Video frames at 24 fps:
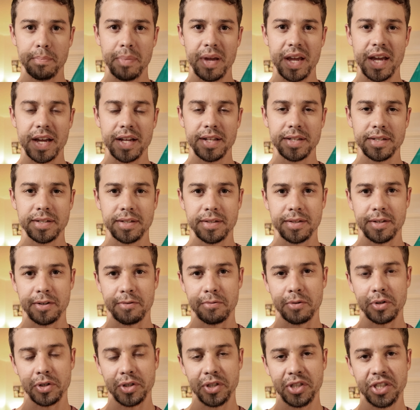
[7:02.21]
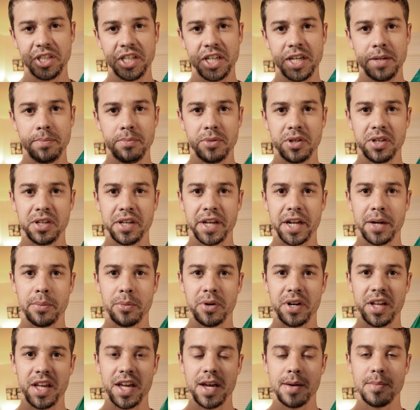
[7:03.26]
bands. They're really cheap. You can get them
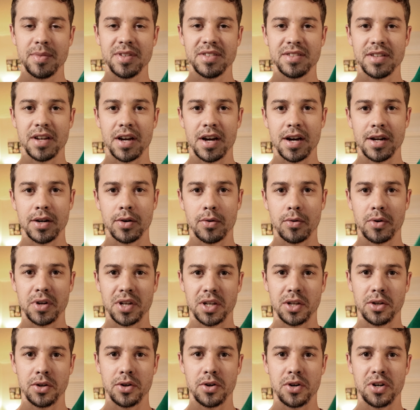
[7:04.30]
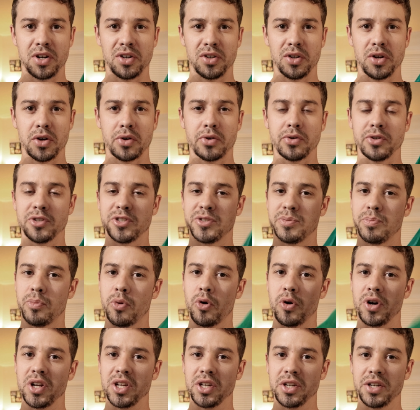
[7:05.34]
on Amazon, or you can go to your local
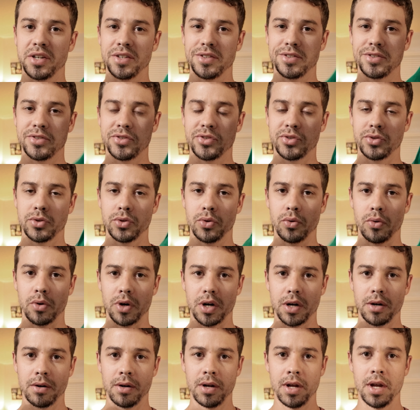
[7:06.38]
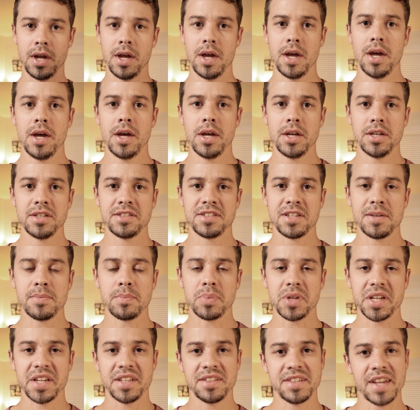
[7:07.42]
sporting goods store.
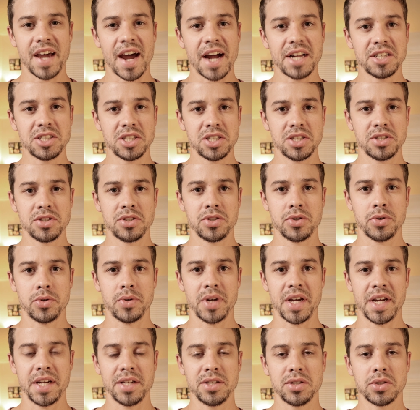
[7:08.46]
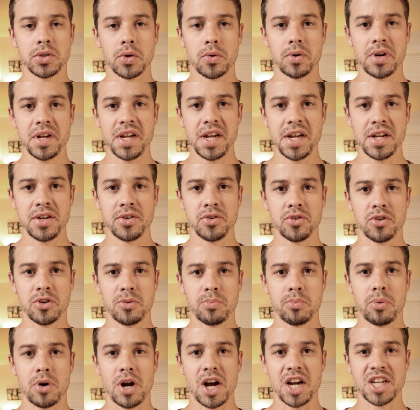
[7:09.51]
Simply attach it to a door handle
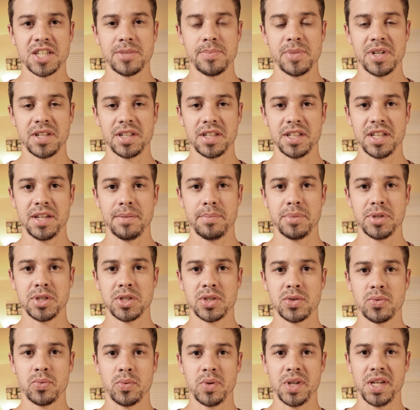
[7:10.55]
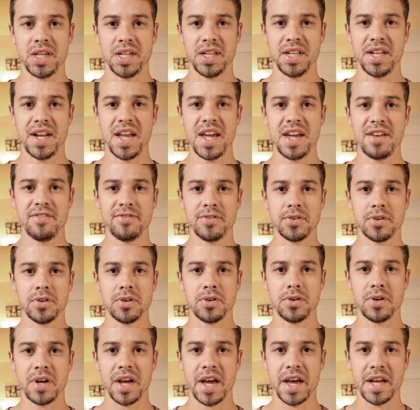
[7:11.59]
approximately between
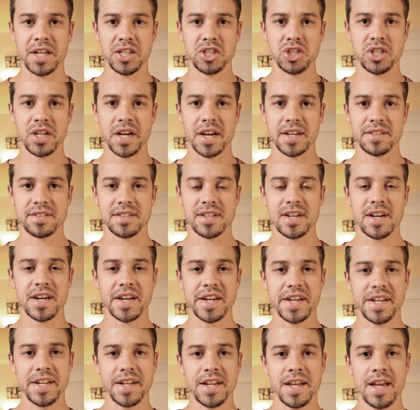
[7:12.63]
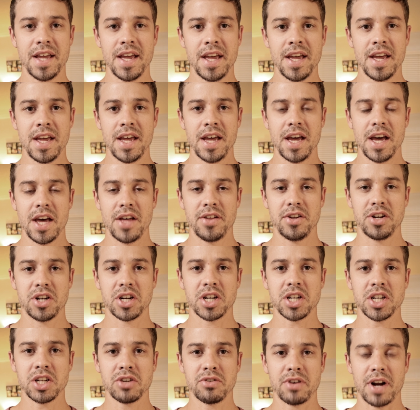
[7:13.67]
navel and chest height, and
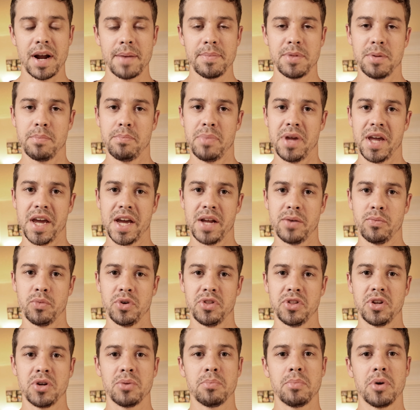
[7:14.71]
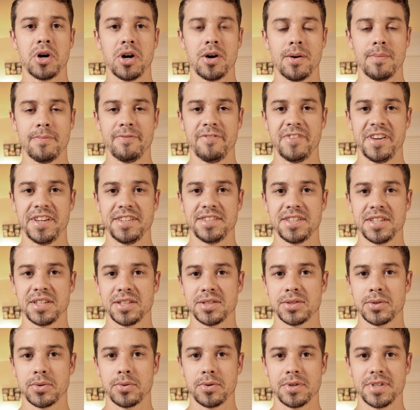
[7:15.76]
you're going to grab the band with your palm
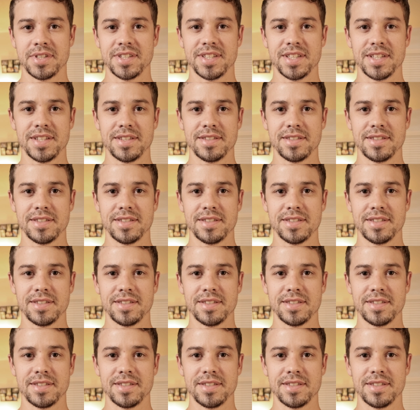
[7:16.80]
facing towards the